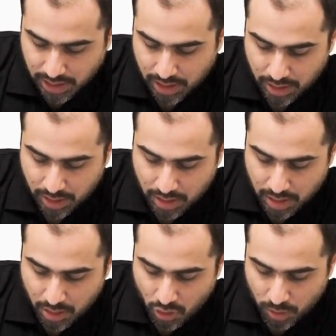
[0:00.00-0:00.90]
in
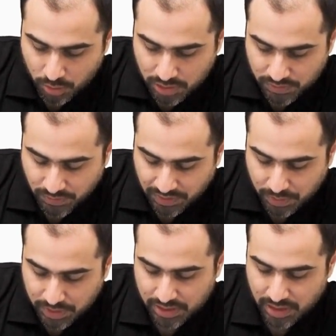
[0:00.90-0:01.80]
almost
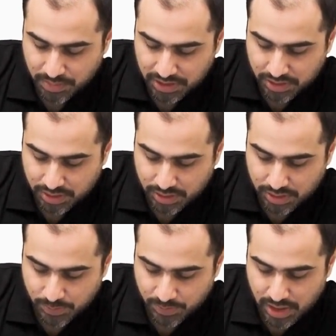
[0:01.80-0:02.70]
50%
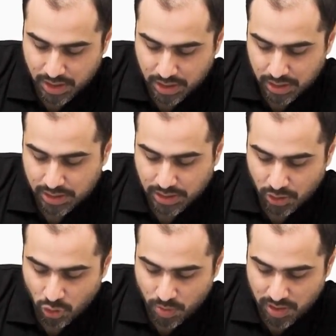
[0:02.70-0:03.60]
patients.
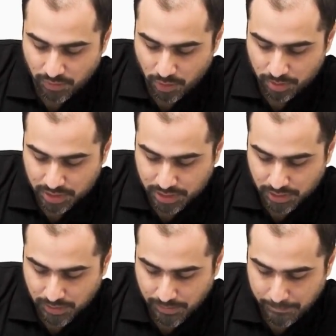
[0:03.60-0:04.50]
Seroma formation.
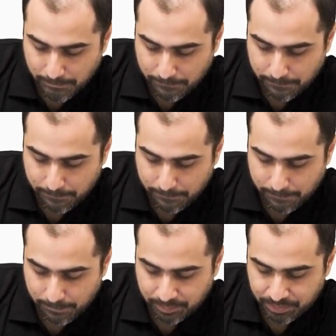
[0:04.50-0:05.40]

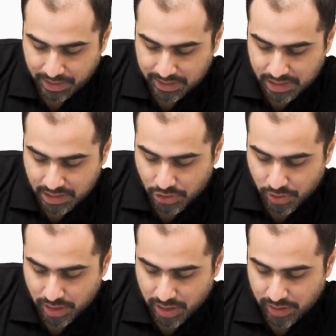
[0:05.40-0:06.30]
Since you
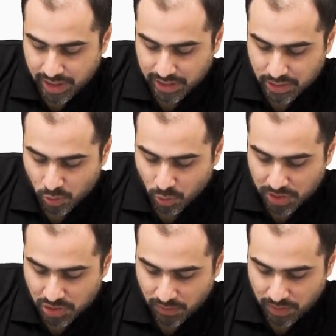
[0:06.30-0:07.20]
are dividing so
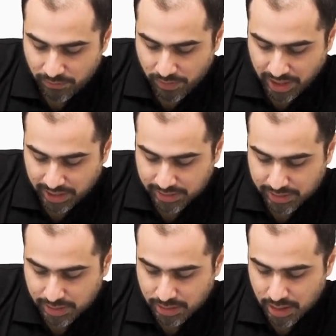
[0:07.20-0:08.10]
much of
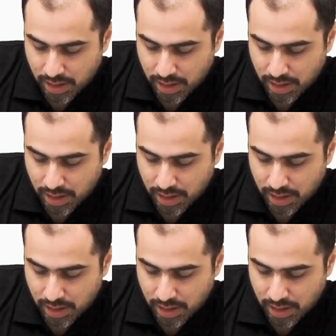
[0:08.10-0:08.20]
lymphatics,